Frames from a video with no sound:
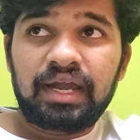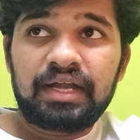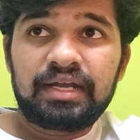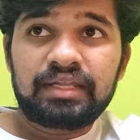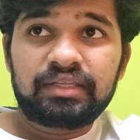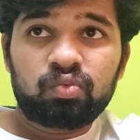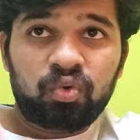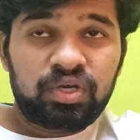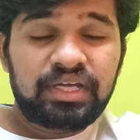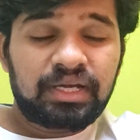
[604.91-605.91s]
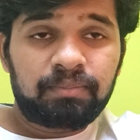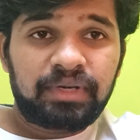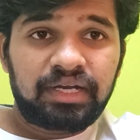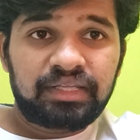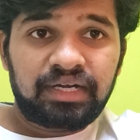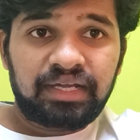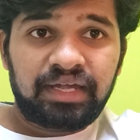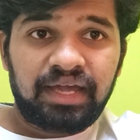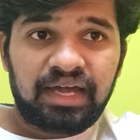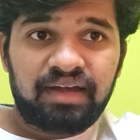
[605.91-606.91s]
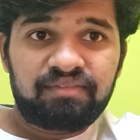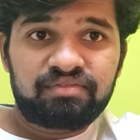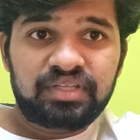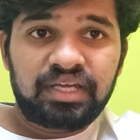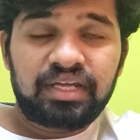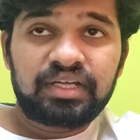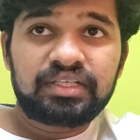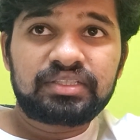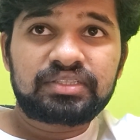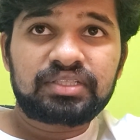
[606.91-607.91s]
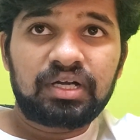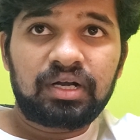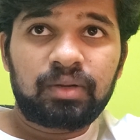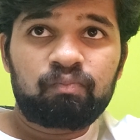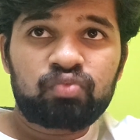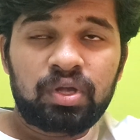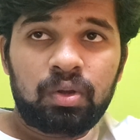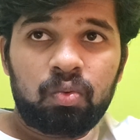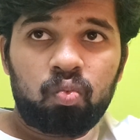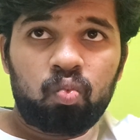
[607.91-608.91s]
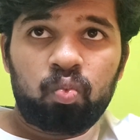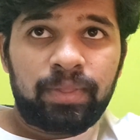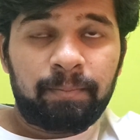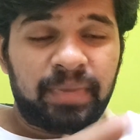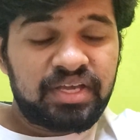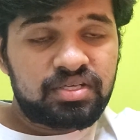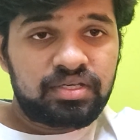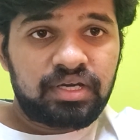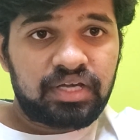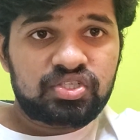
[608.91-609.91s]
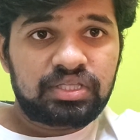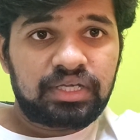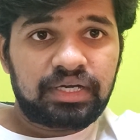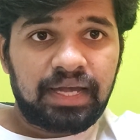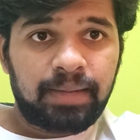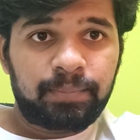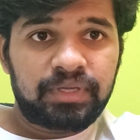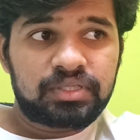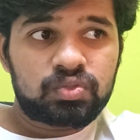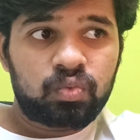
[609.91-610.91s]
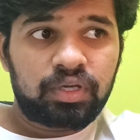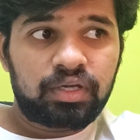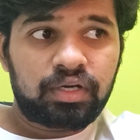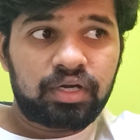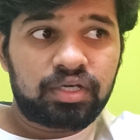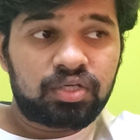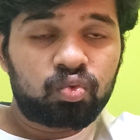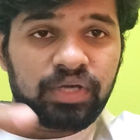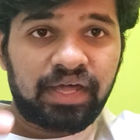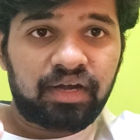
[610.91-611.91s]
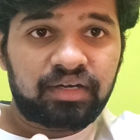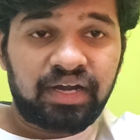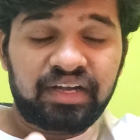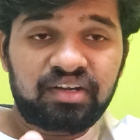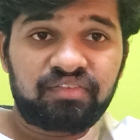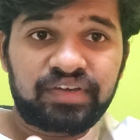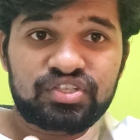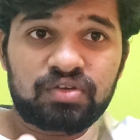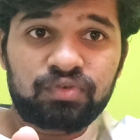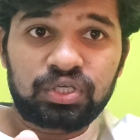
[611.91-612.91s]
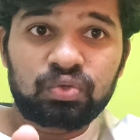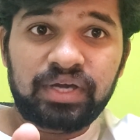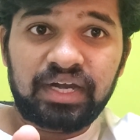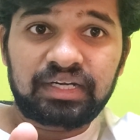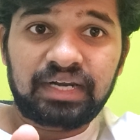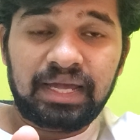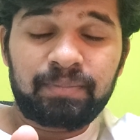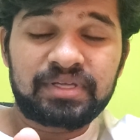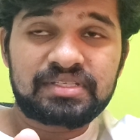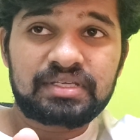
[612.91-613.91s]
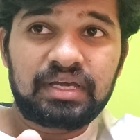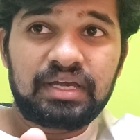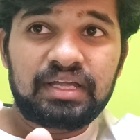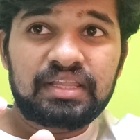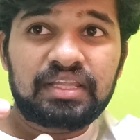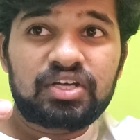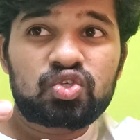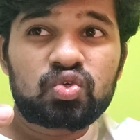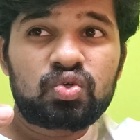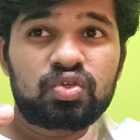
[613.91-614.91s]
And the only complaint that I have there is, the major deduction that happens where a new character identification of a new character happens, that